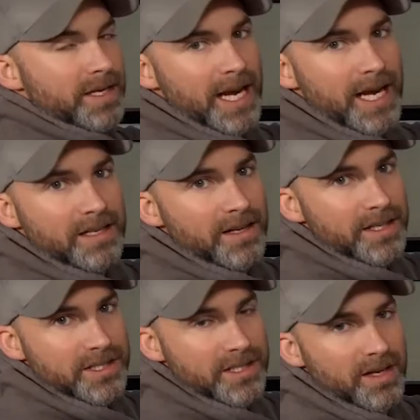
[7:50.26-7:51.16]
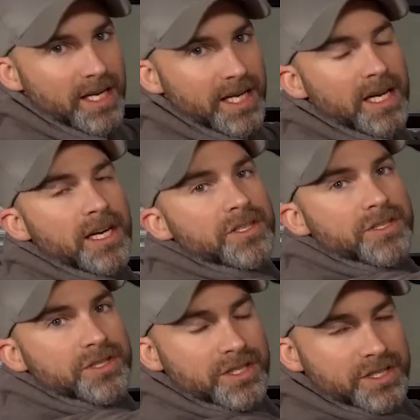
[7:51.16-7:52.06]
the headliner slightly
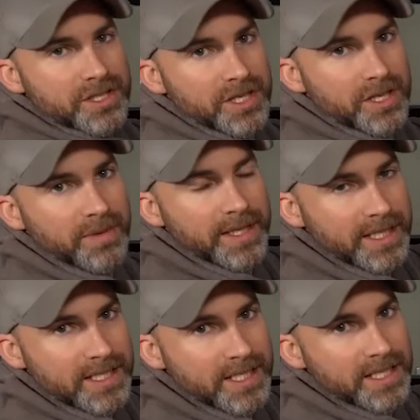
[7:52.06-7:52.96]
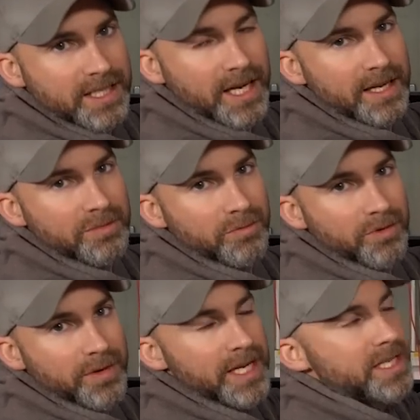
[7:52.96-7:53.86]
just to see where the existing cable
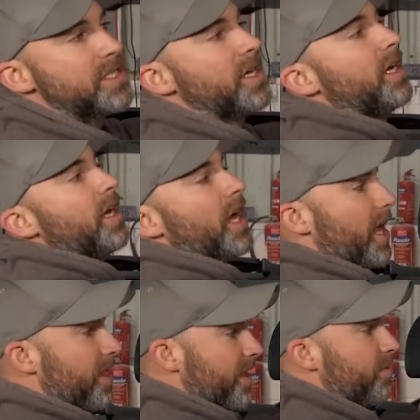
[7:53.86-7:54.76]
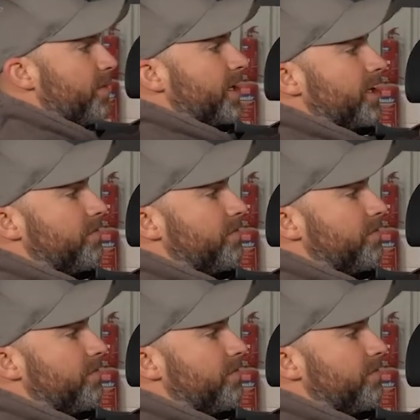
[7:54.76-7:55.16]
route is, and then we're going to